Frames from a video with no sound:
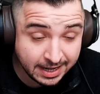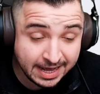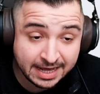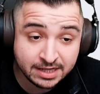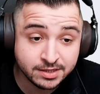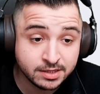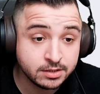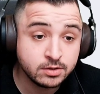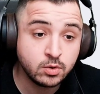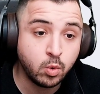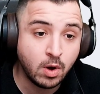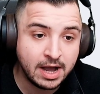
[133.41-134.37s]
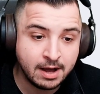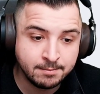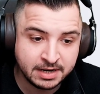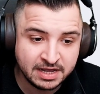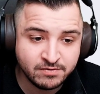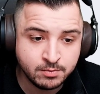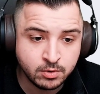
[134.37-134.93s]
It is quite
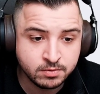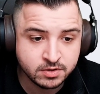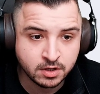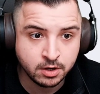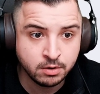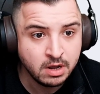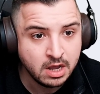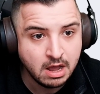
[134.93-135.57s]
unbelievable. So